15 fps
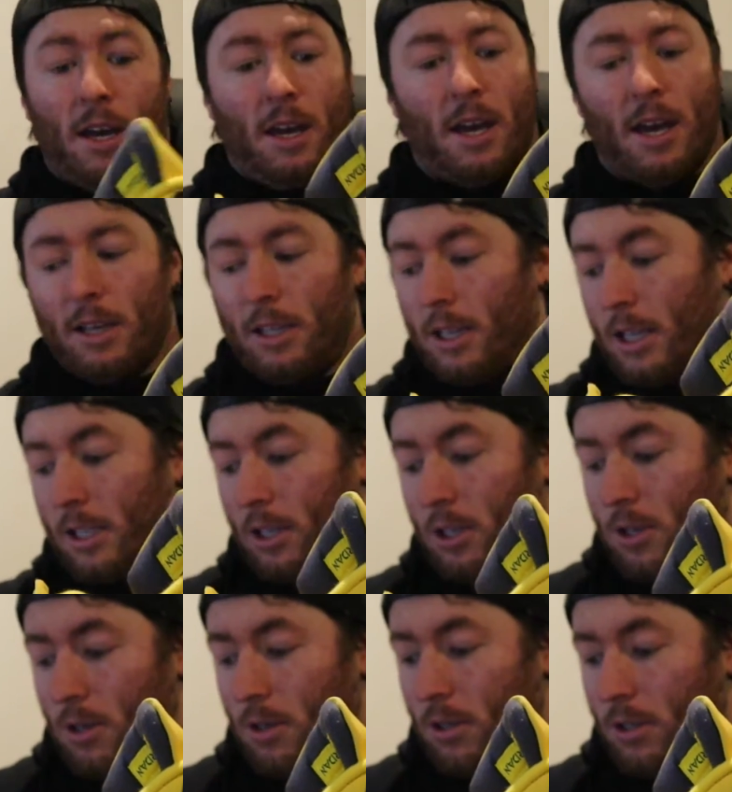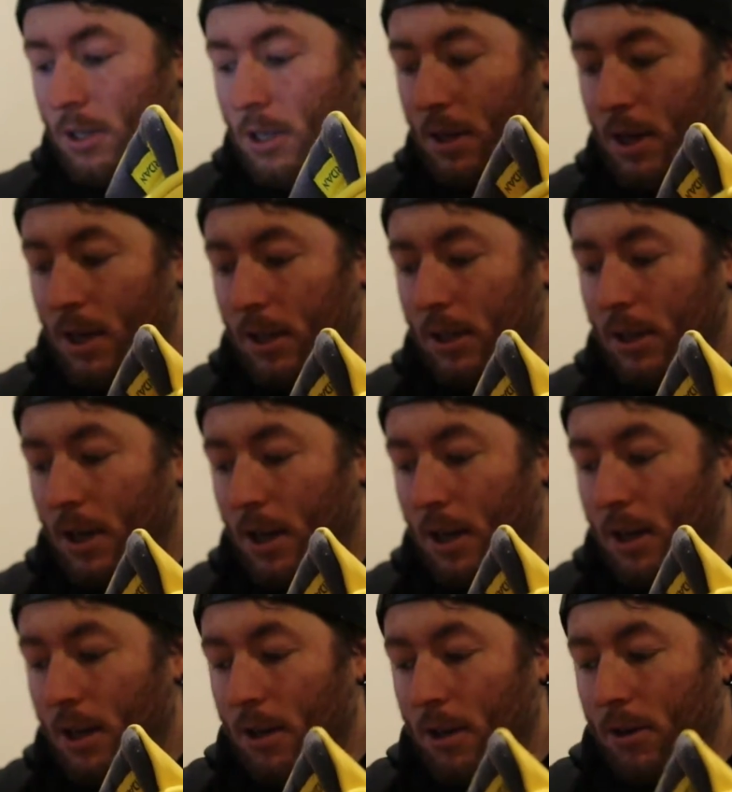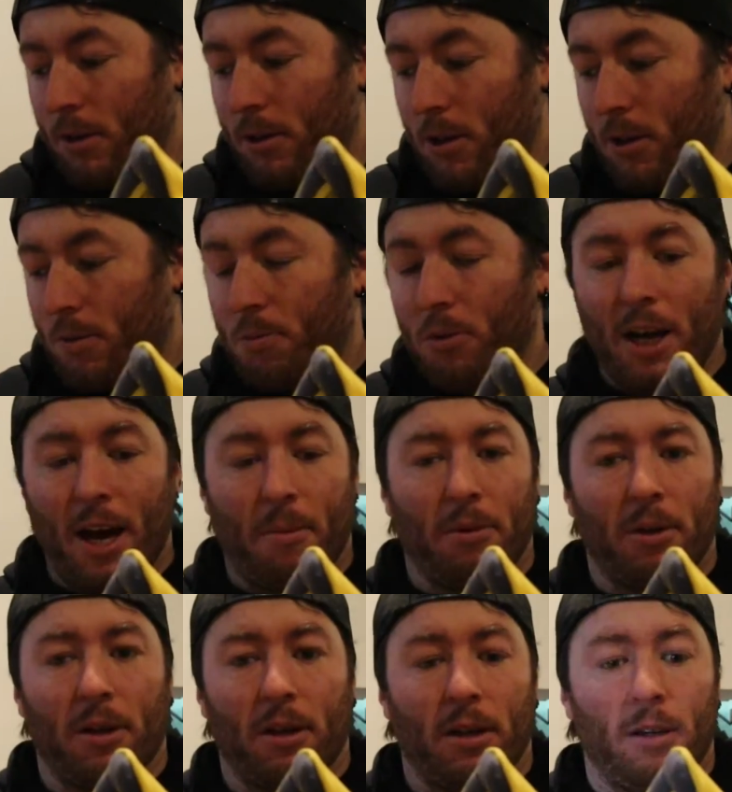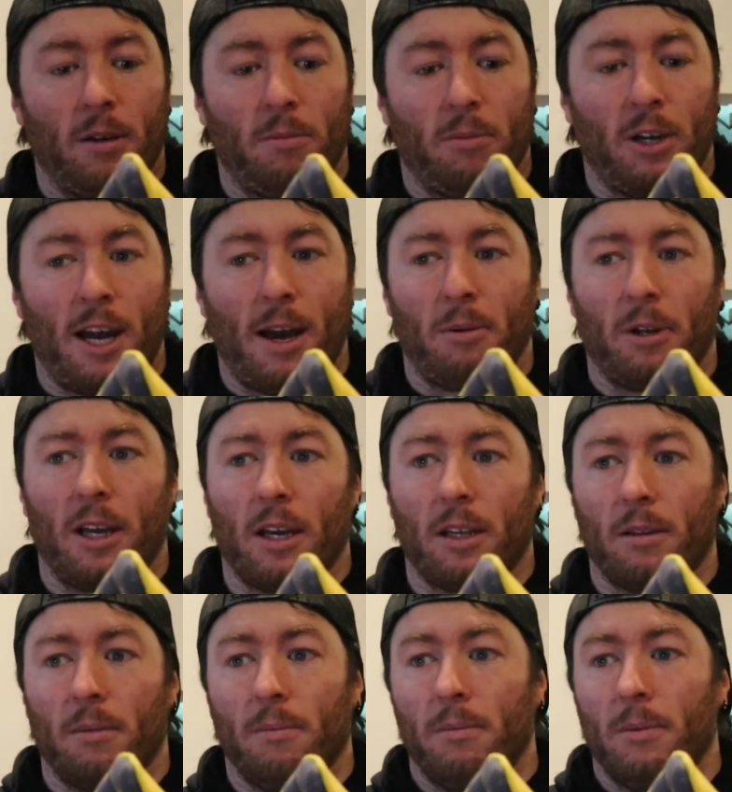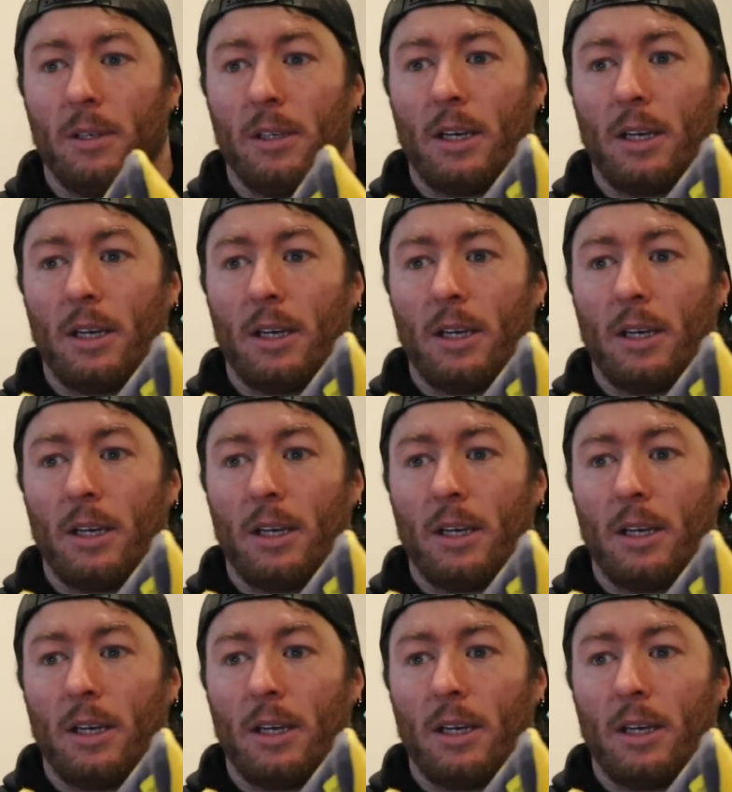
that's the shoes, and I was pretty happy to get them,